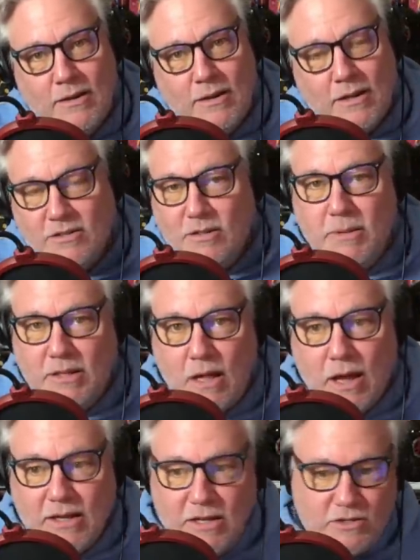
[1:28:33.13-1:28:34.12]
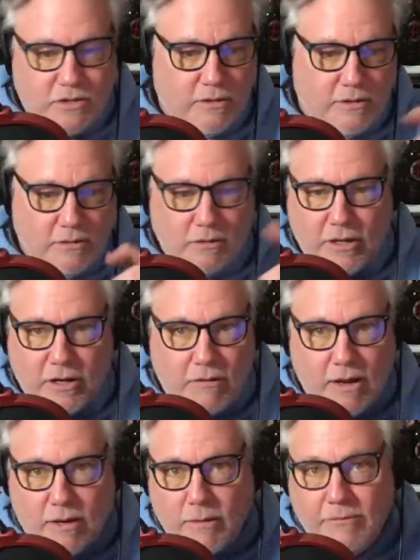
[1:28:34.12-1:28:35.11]
Because it'd be a lot easier than looking
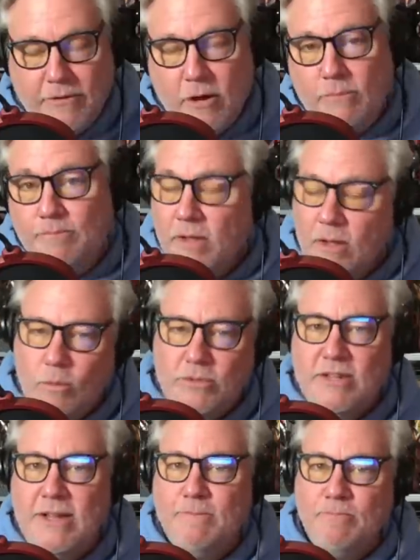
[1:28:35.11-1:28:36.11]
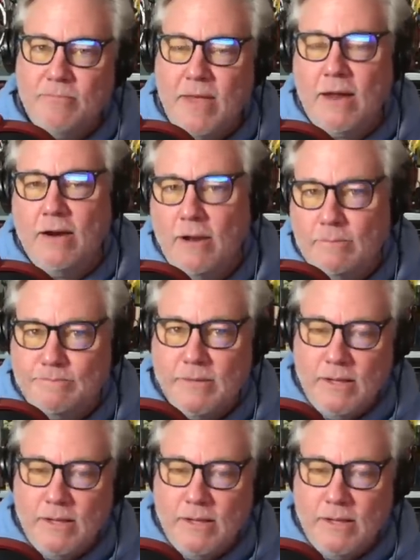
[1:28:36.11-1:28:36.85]
around on my phone. We'll see. I don't know.